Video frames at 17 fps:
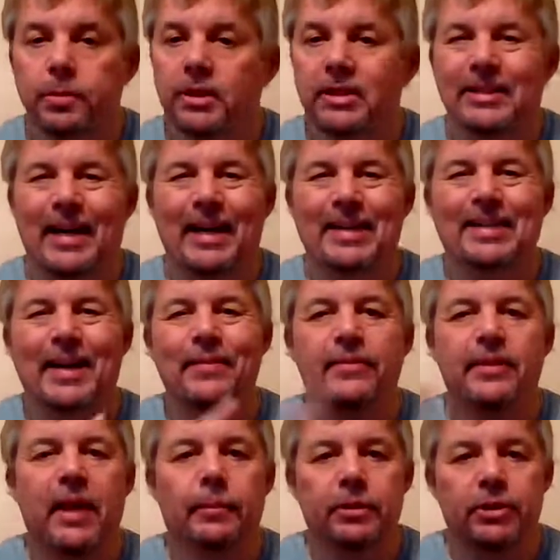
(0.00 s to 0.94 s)
Because as
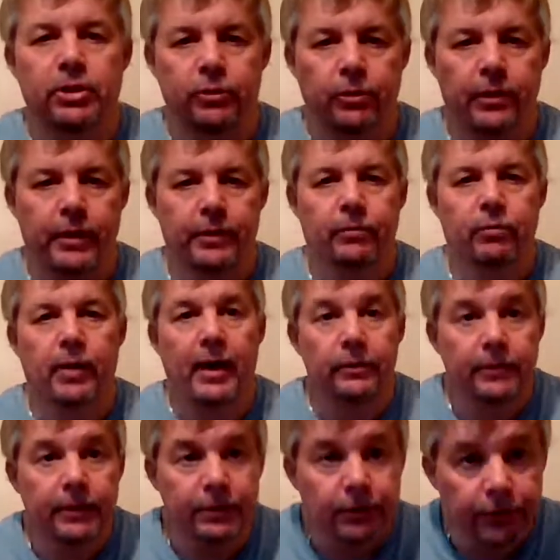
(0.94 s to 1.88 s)
I've demonstrated
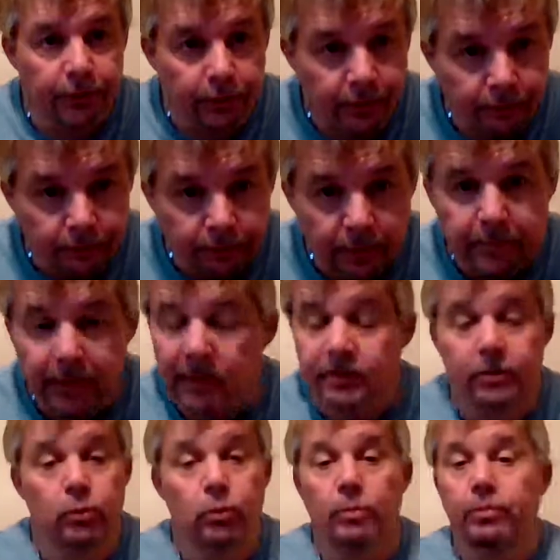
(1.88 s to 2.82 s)
throughout this 33
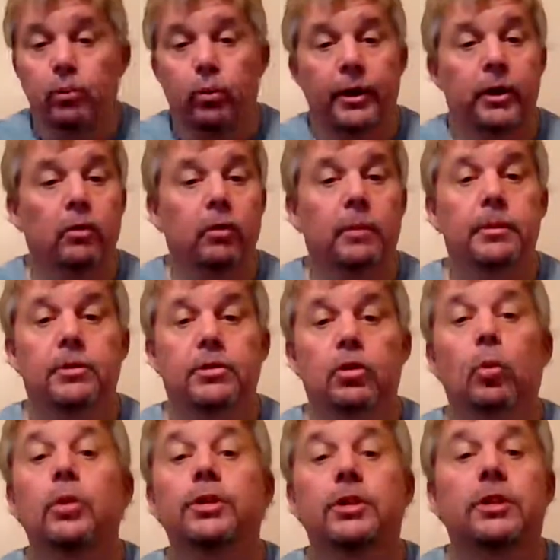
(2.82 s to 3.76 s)
minutes, you employ
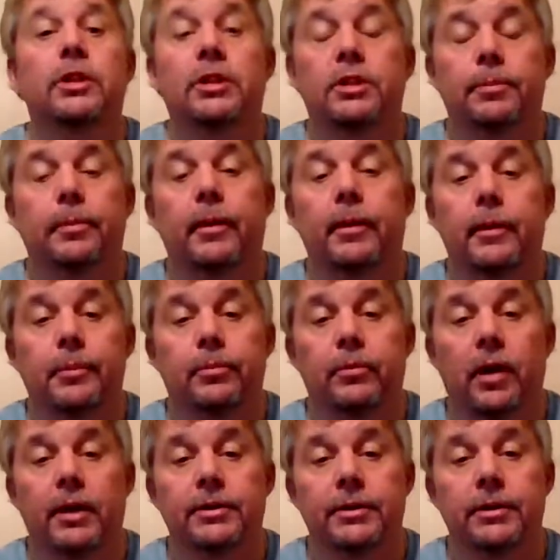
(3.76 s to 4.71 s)
criminals. So what's the disciplinary
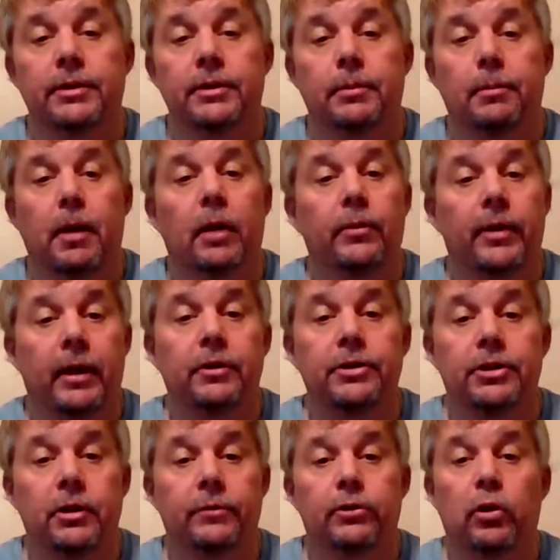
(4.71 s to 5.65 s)
process at the Monroe
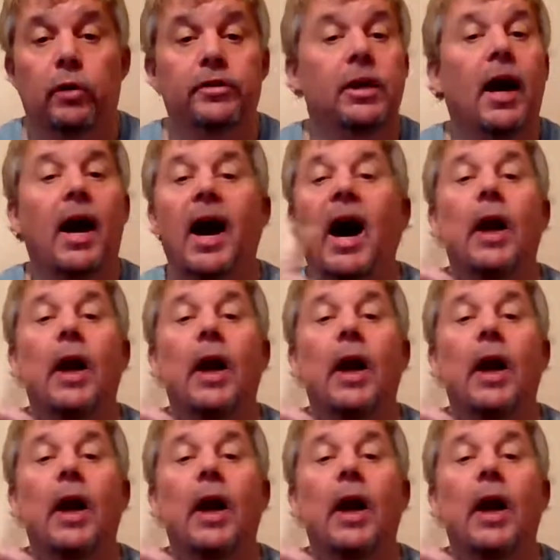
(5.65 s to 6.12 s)
County Sheriff's Office?